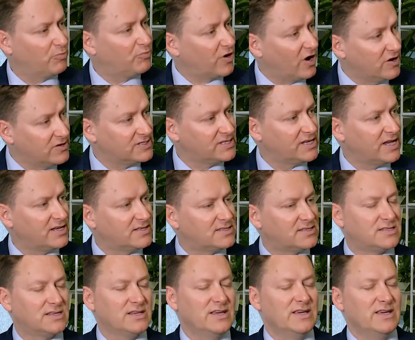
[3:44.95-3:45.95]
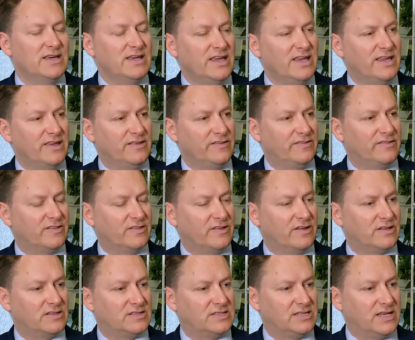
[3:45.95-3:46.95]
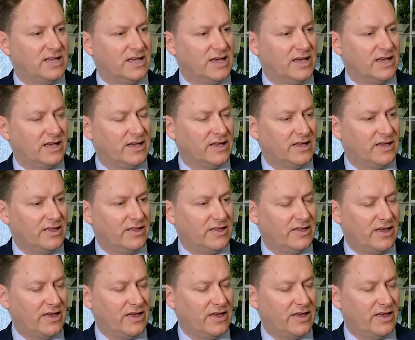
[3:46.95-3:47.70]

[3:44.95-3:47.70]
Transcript: process is that uh,